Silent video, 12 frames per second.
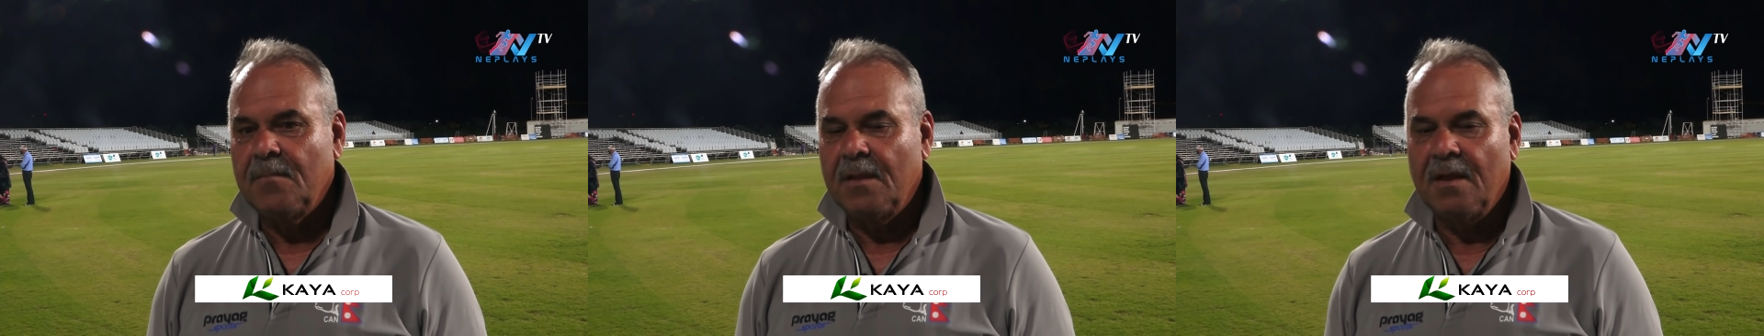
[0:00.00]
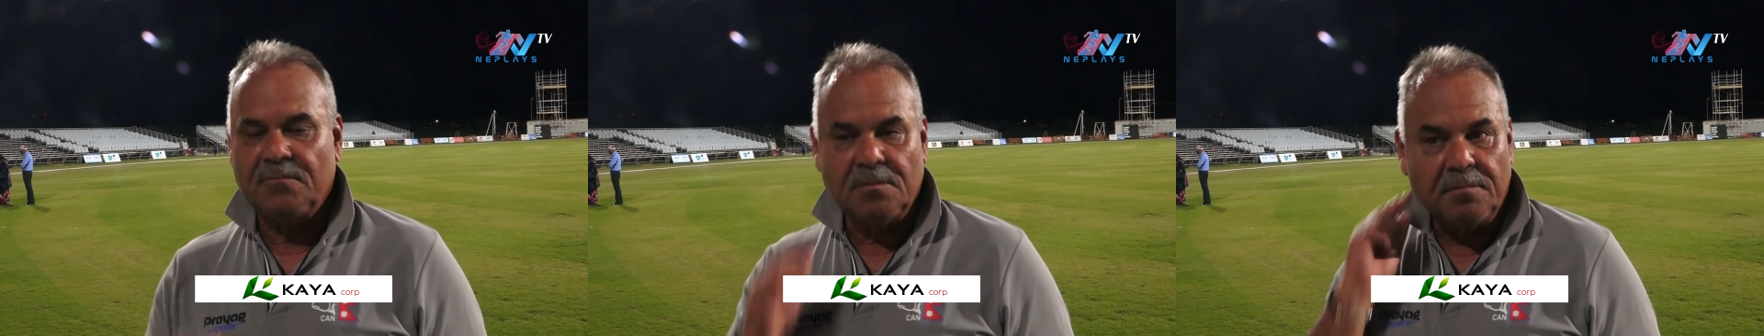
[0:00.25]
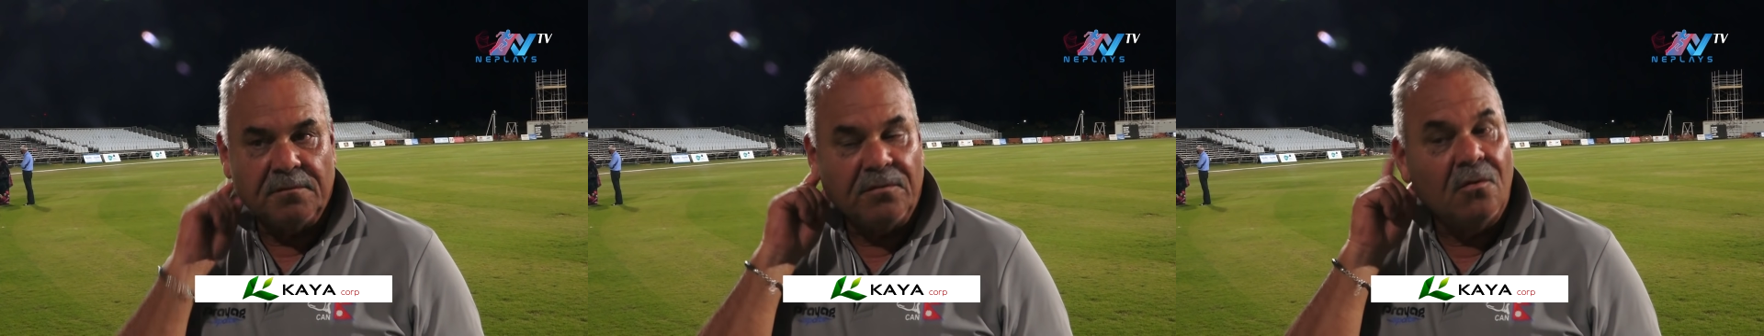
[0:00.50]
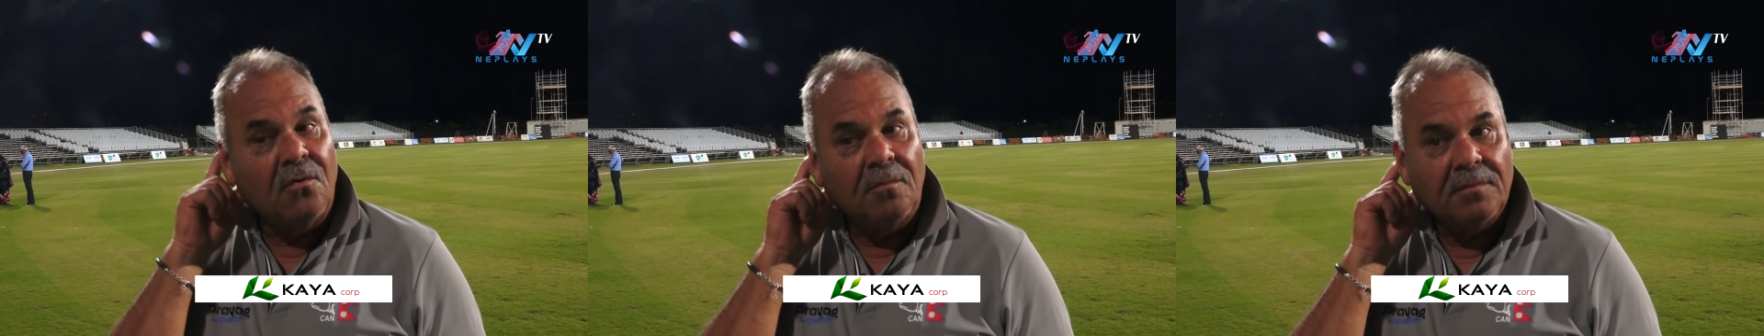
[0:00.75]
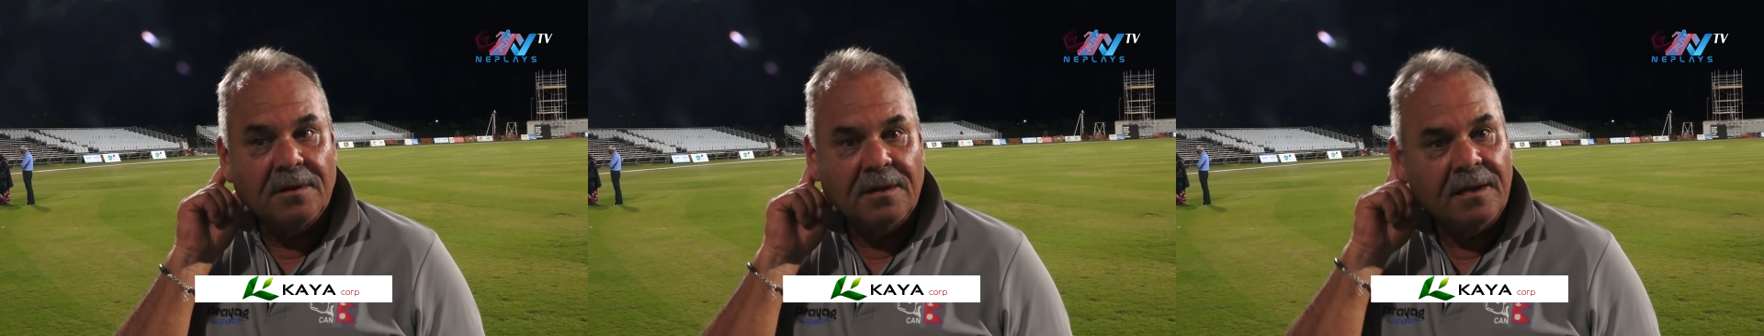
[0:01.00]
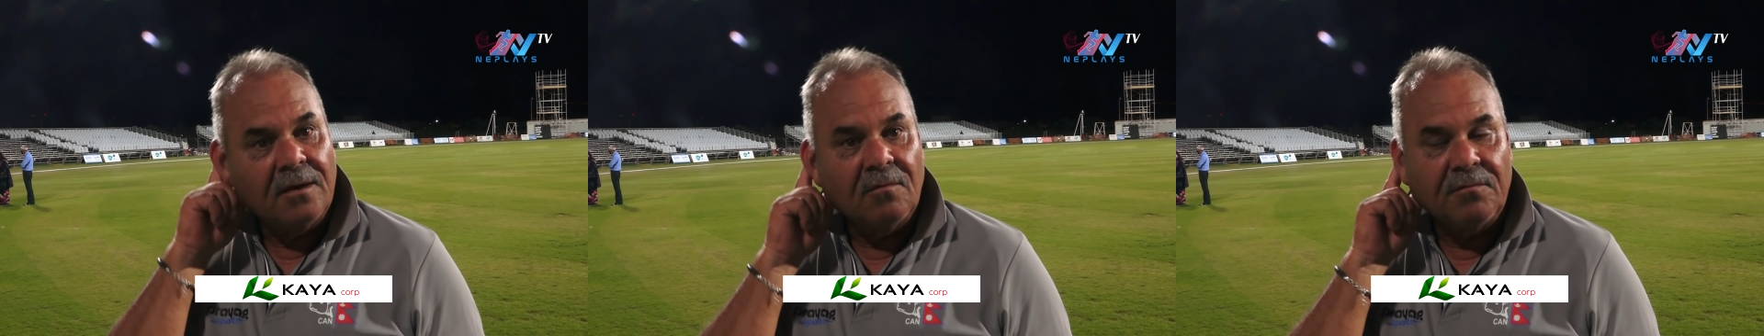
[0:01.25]
have to perform,
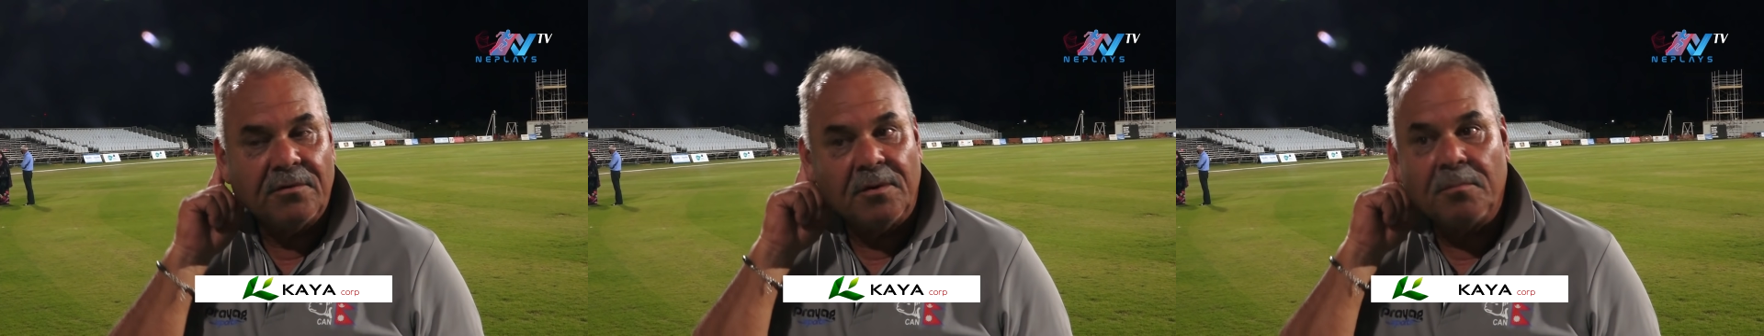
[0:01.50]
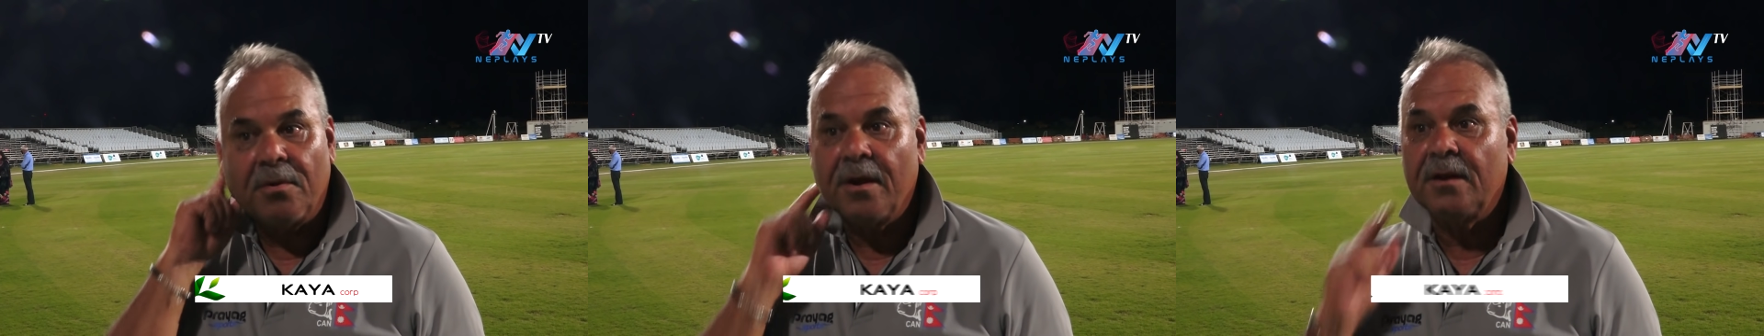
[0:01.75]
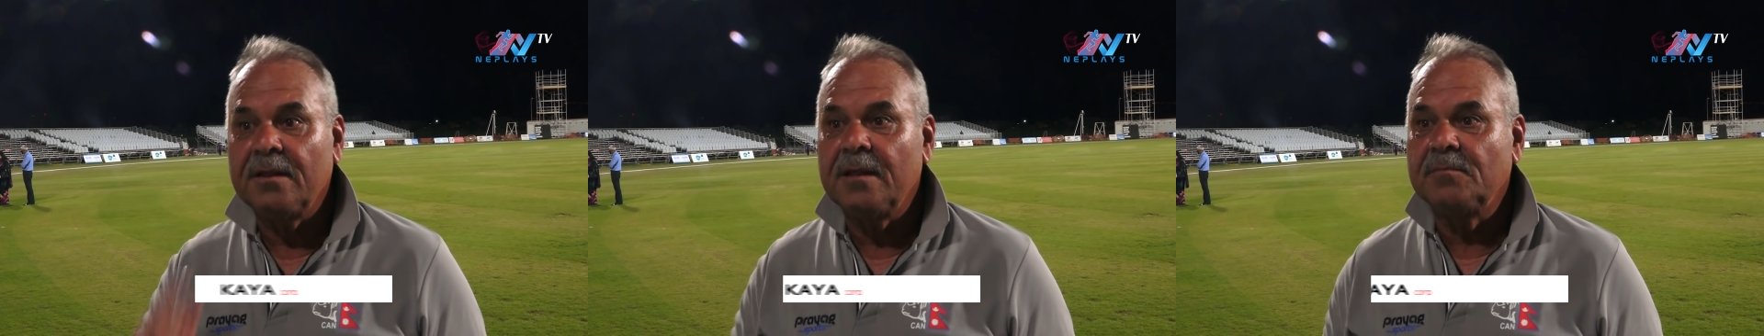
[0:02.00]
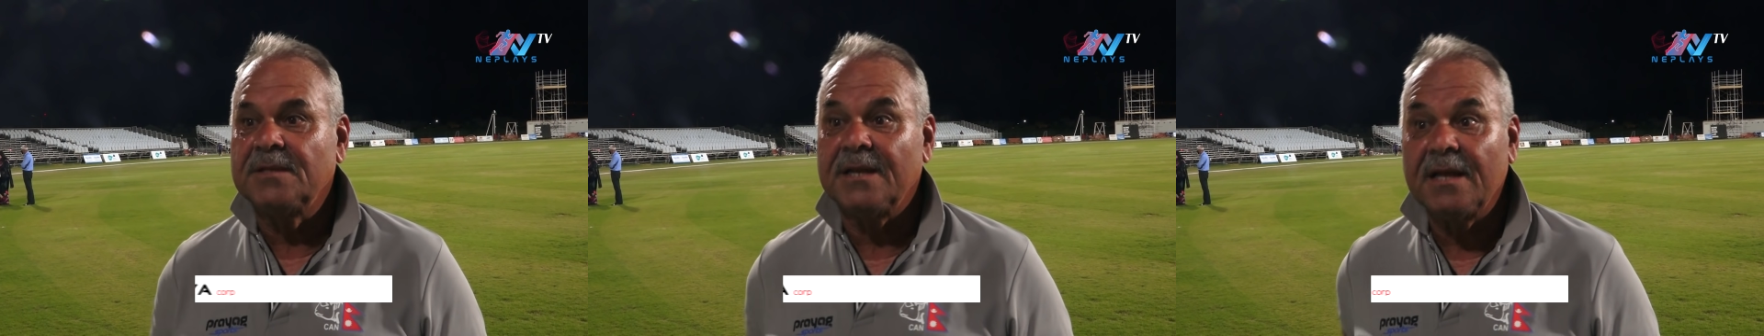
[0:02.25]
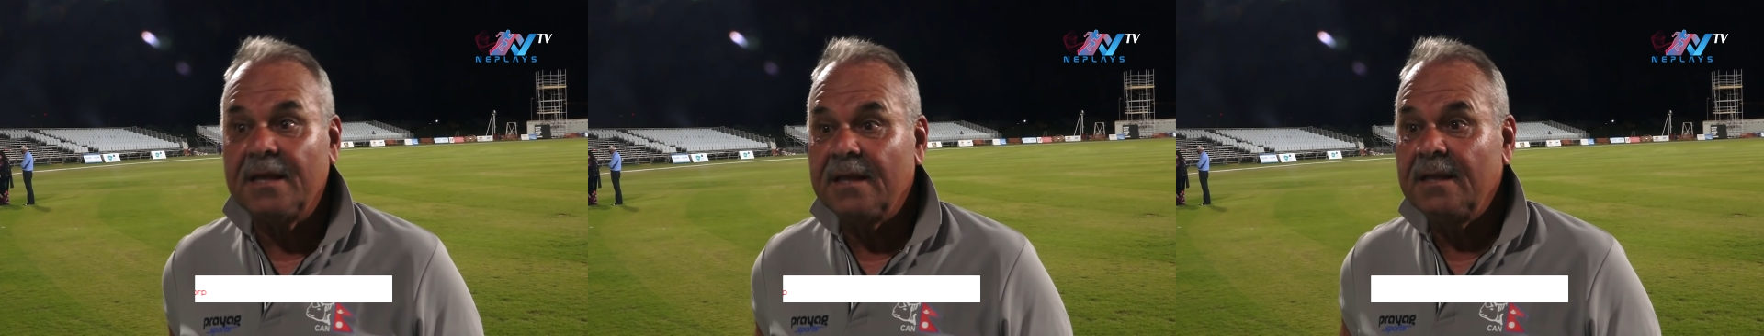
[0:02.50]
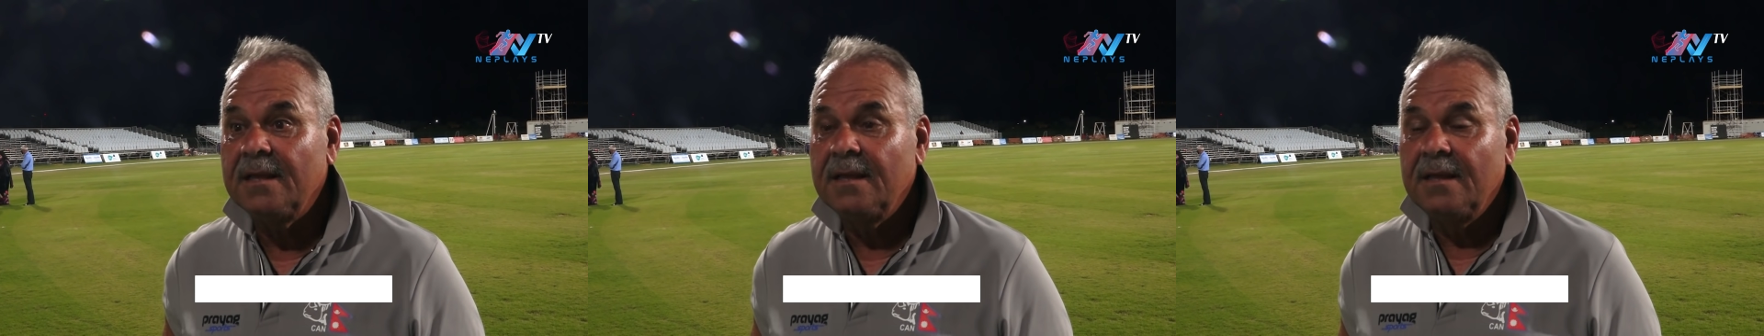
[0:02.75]
and I'm very proud of them today.